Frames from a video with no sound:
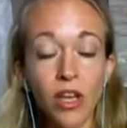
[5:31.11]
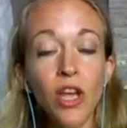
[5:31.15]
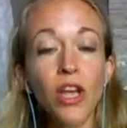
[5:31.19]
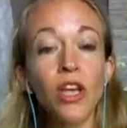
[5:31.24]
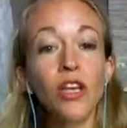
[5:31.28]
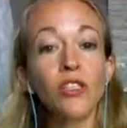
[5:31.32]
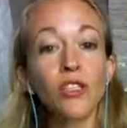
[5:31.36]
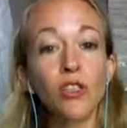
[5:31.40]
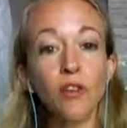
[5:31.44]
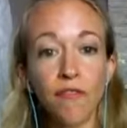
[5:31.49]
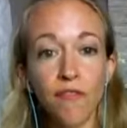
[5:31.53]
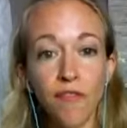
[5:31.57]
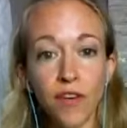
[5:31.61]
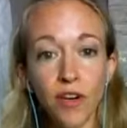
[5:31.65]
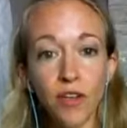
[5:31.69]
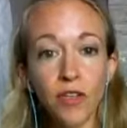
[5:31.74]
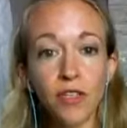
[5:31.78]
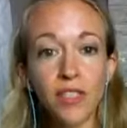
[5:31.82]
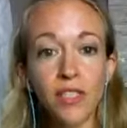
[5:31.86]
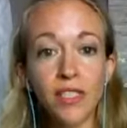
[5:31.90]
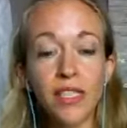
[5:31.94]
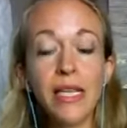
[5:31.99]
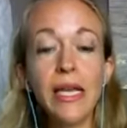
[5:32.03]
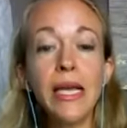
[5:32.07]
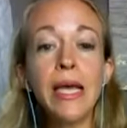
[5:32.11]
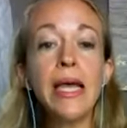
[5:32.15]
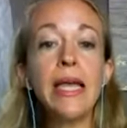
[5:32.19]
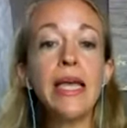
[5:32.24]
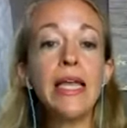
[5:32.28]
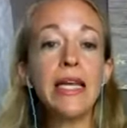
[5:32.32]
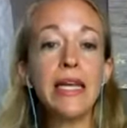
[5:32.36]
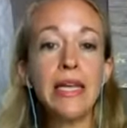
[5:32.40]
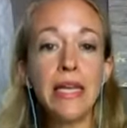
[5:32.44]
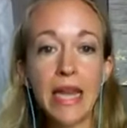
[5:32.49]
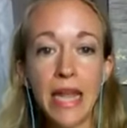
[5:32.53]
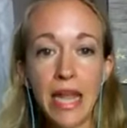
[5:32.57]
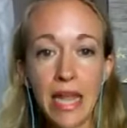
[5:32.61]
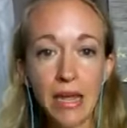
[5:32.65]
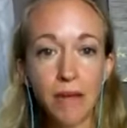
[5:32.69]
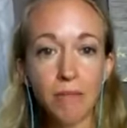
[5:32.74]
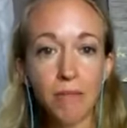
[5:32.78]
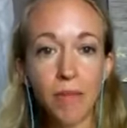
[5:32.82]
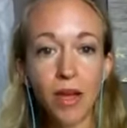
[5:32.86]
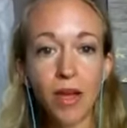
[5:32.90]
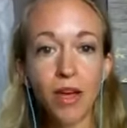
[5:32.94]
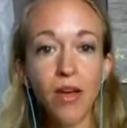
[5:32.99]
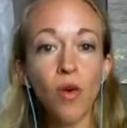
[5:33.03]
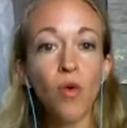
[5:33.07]
So first,
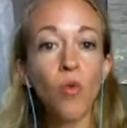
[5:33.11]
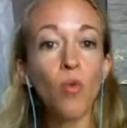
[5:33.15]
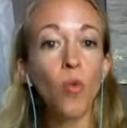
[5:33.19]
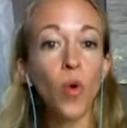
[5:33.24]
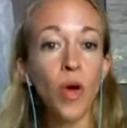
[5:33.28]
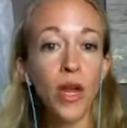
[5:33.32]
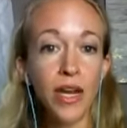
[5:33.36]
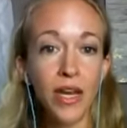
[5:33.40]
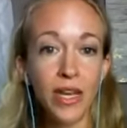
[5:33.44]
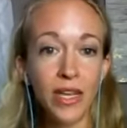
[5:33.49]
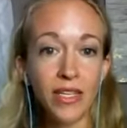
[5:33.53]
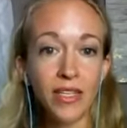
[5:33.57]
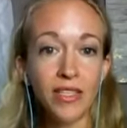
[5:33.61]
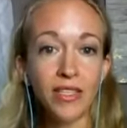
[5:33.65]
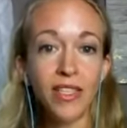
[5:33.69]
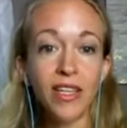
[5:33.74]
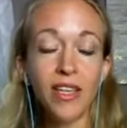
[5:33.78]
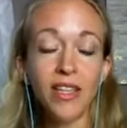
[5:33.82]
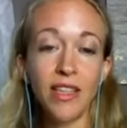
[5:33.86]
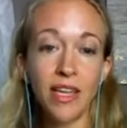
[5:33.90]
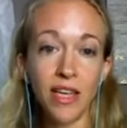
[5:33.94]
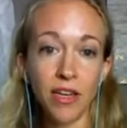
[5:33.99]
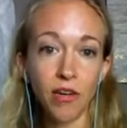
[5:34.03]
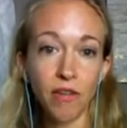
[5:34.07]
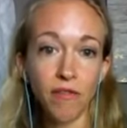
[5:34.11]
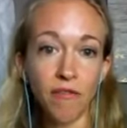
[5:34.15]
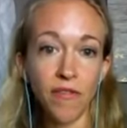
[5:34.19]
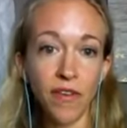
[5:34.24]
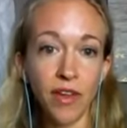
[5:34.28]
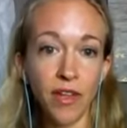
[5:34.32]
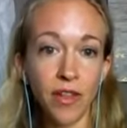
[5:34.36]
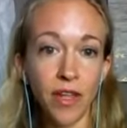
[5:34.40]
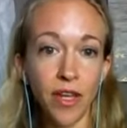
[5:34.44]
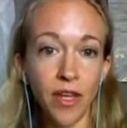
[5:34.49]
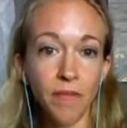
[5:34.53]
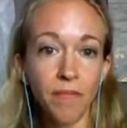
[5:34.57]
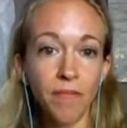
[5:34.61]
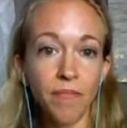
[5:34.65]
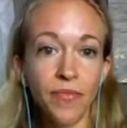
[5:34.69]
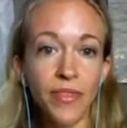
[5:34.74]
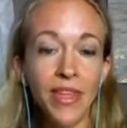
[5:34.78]
name what it is that you're feeling.